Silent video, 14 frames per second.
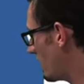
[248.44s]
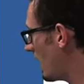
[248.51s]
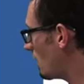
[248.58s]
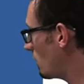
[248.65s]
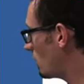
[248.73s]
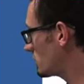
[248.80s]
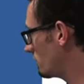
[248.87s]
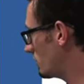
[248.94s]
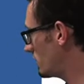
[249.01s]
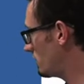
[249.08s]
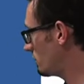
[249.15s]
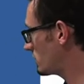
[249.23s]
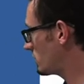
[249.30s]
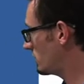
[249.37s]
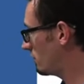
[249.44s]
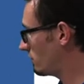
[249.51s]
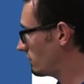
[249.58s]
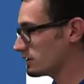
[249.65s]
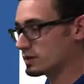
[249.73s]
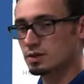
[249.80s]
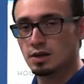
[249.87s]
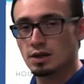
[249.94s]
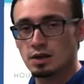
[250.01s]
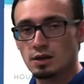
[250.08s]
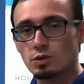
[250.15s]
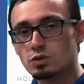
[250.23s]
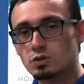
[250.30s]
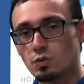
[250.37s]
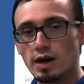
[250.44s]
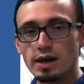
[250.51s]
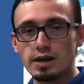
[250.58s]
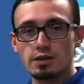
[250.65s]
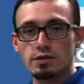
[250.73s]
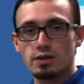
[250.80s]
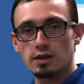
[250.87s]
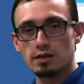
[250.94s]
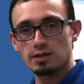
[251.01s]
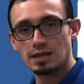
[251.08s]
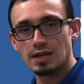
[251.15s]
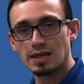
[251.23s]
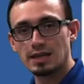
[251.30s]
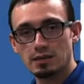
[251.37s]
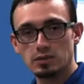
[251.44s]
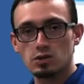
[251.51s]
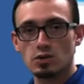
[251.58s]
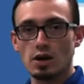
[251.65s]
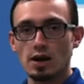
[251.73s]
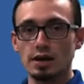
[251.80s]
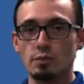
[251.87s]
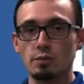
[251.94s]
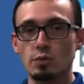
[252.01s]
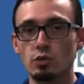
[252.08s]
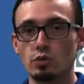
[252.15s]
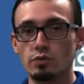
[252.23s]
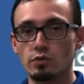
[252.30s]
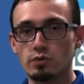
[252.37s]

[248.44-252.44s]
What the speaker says: much of a temperature difference, which way do you think this heat is trying to move?